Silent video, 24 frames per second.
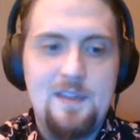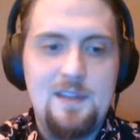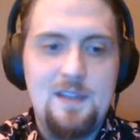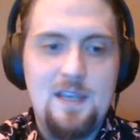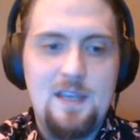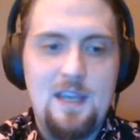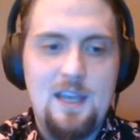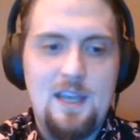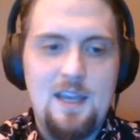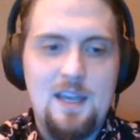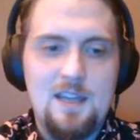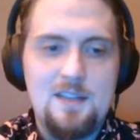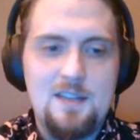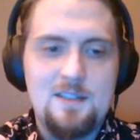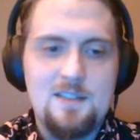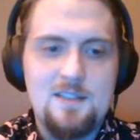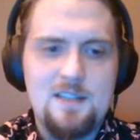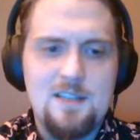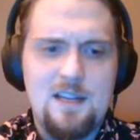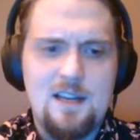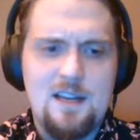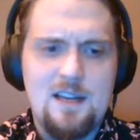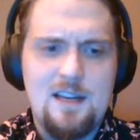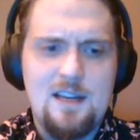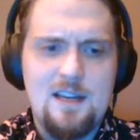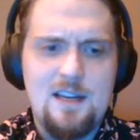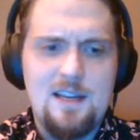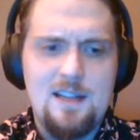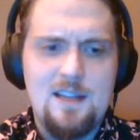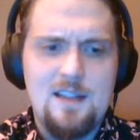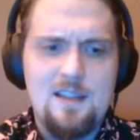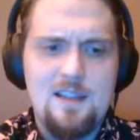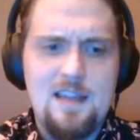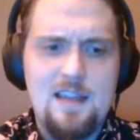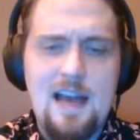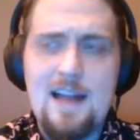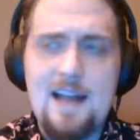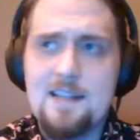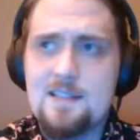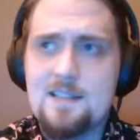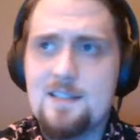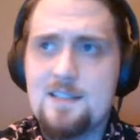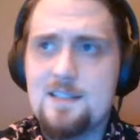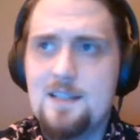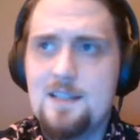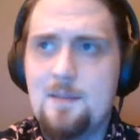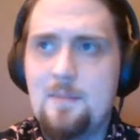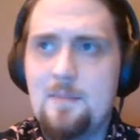
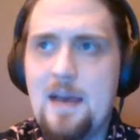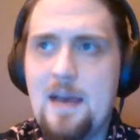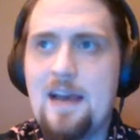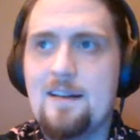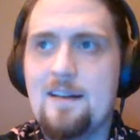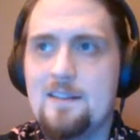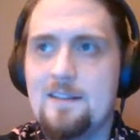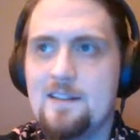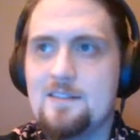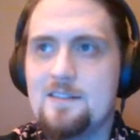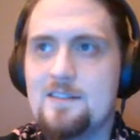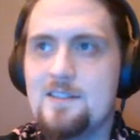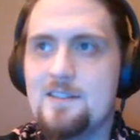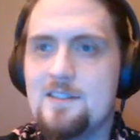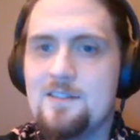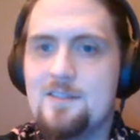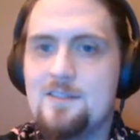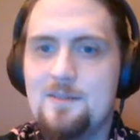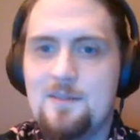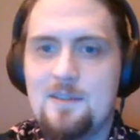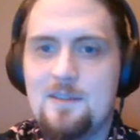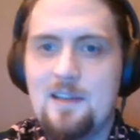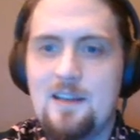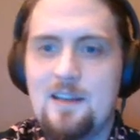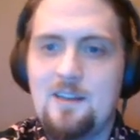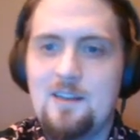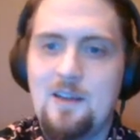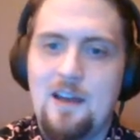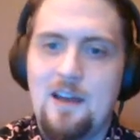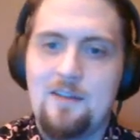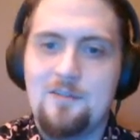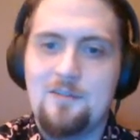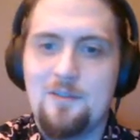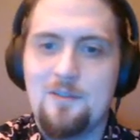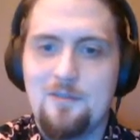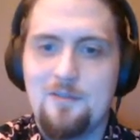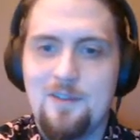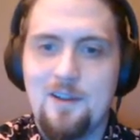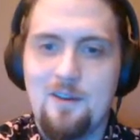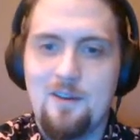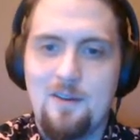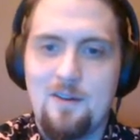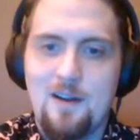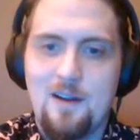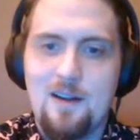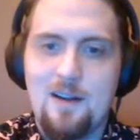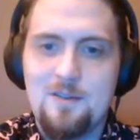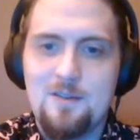That's the balance that you have to
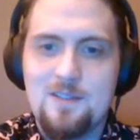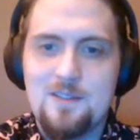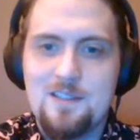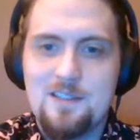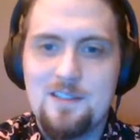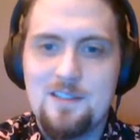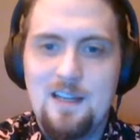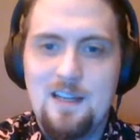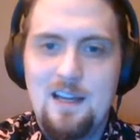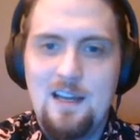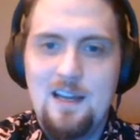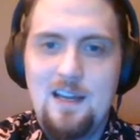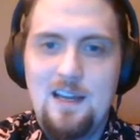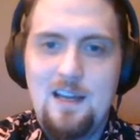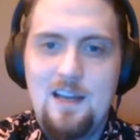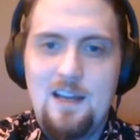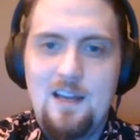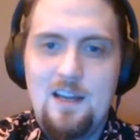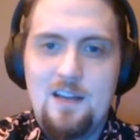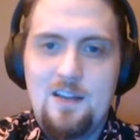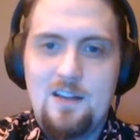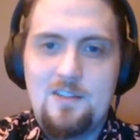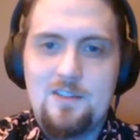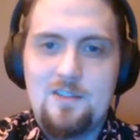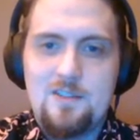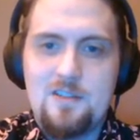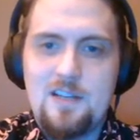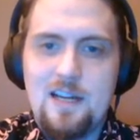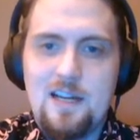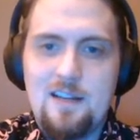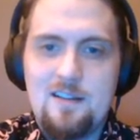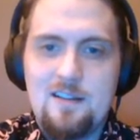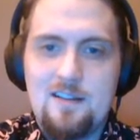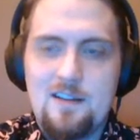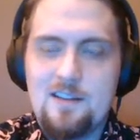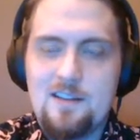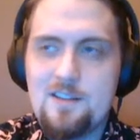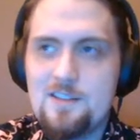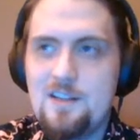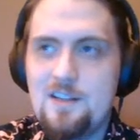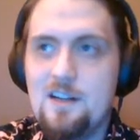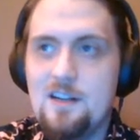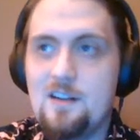figure out. So dialogue is not